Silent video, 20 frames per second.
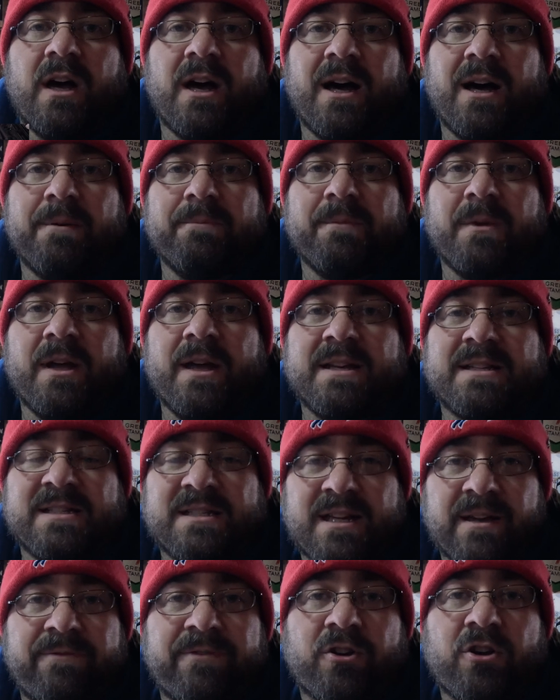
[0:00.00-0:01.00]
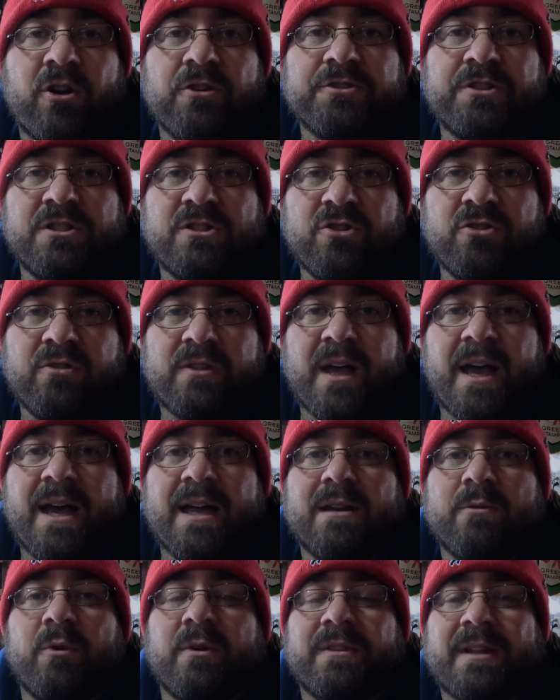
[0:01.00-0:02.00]
um, it's difficult to do
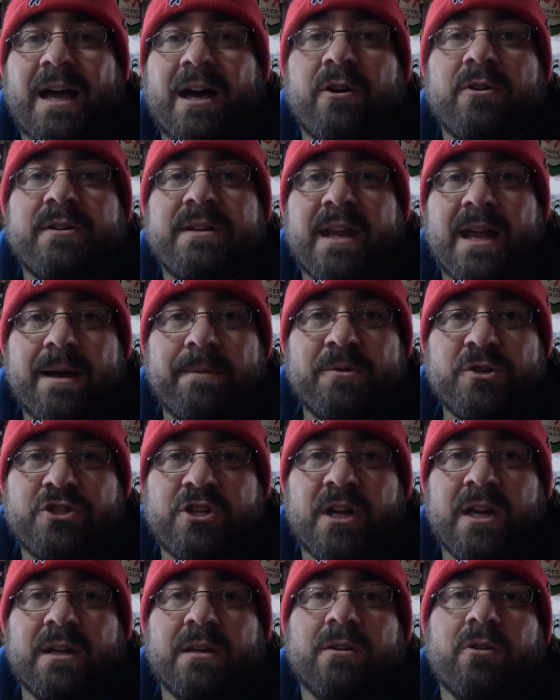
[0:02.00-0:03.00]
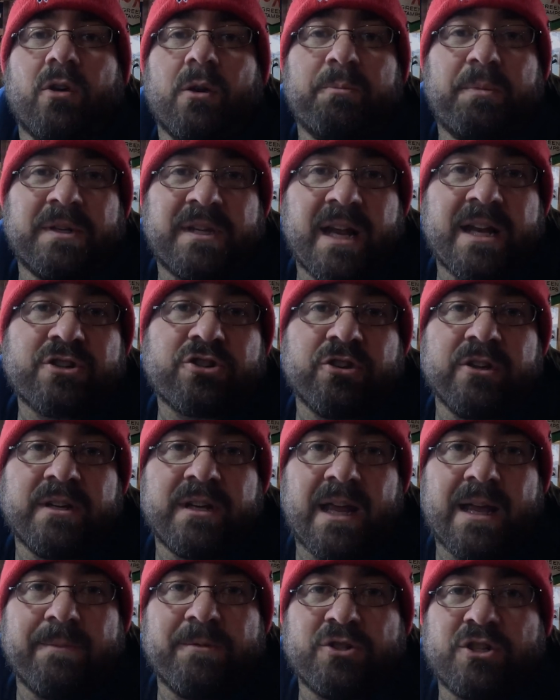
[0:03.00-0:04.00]
that without damaging or potentially
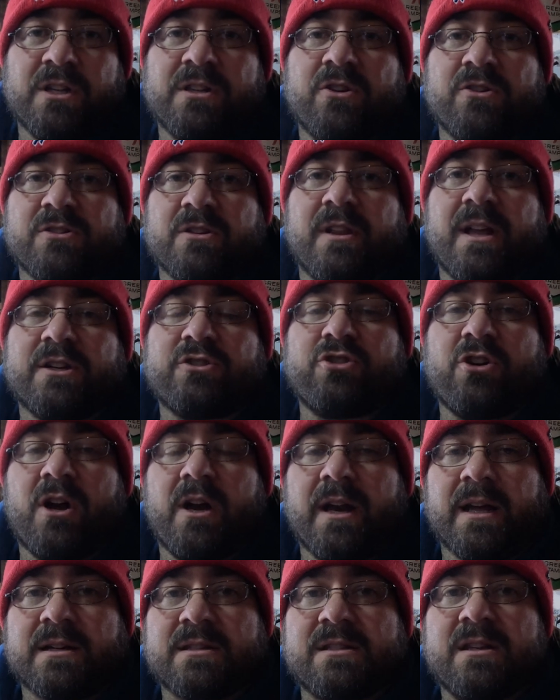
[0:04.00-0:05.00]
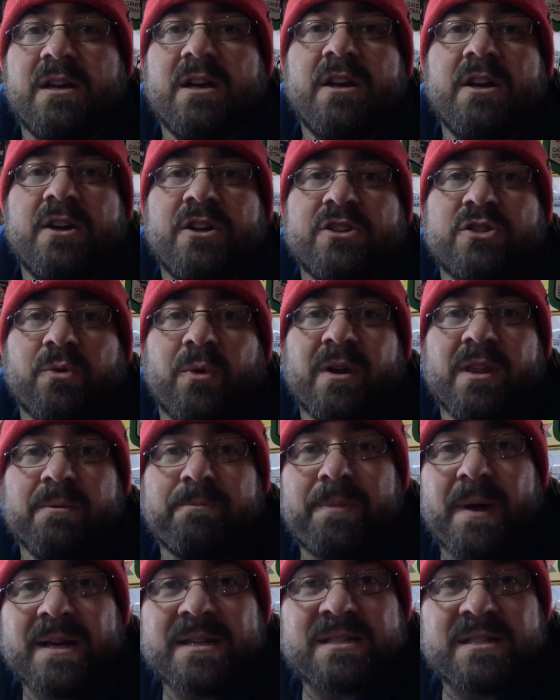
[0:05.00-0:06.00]
damaging those electronics. So one of the
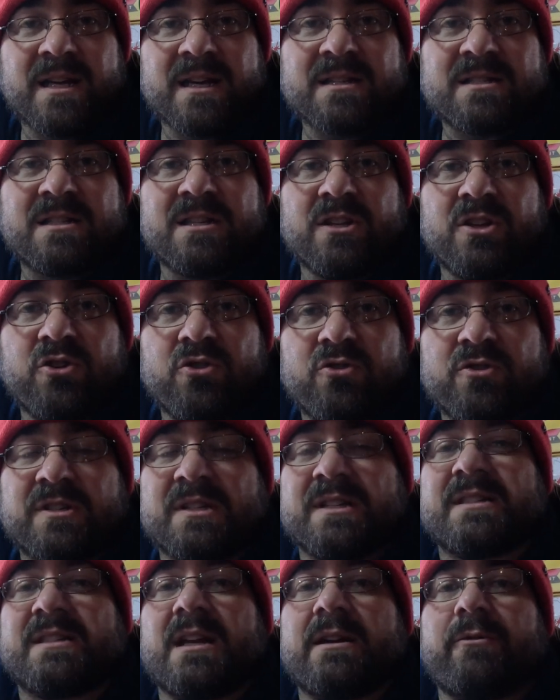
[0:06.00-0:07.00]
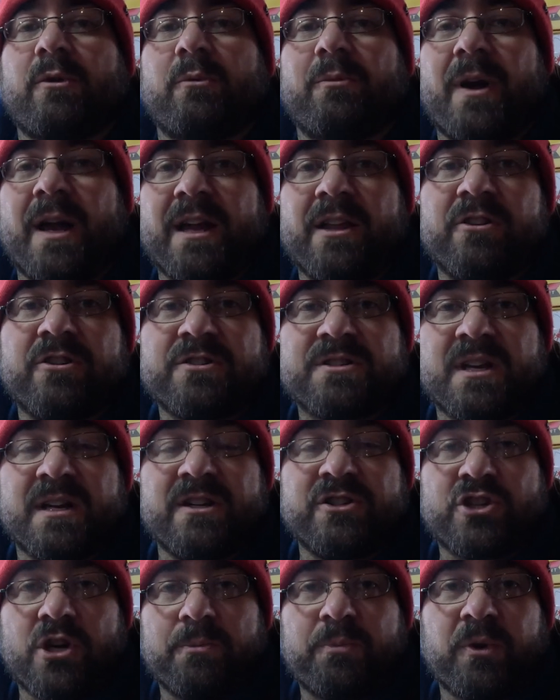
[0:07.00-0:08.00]
best things to use instead of a regular set
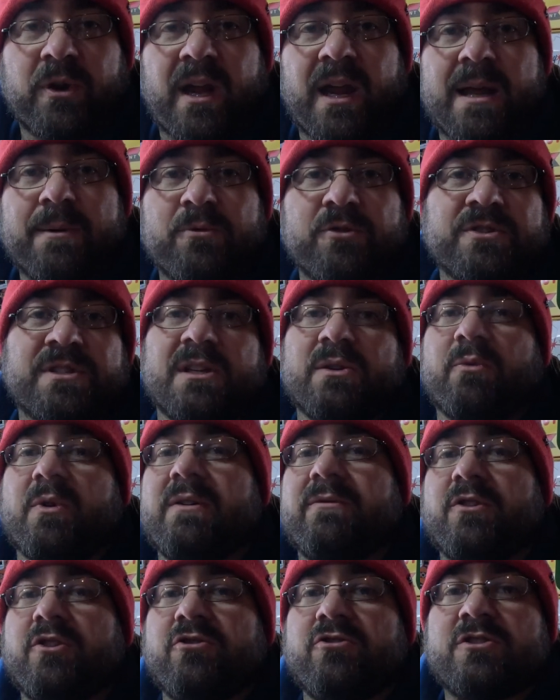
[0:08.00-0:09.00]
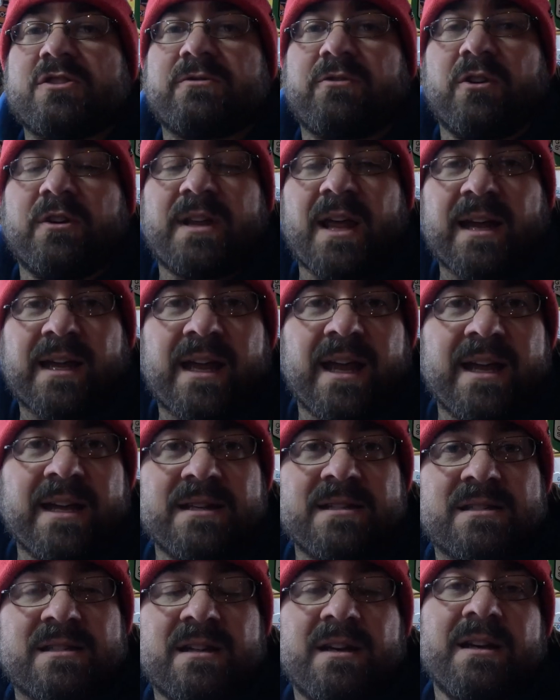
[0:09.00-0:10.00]
of jumper cables that we've used for
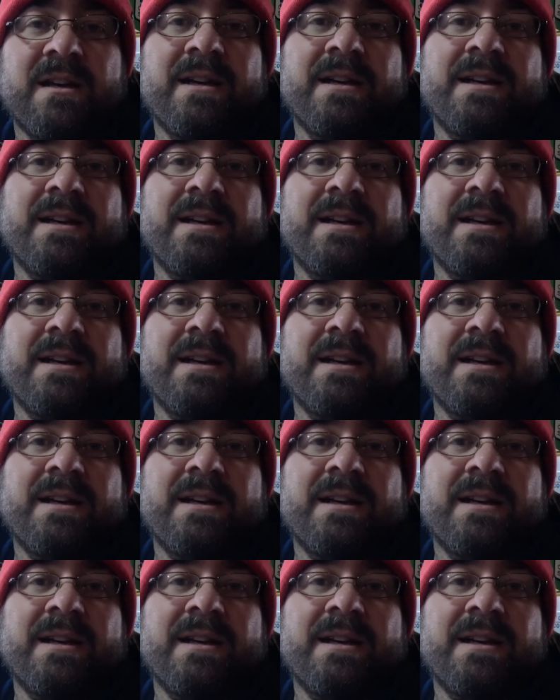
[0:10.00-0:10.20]
decades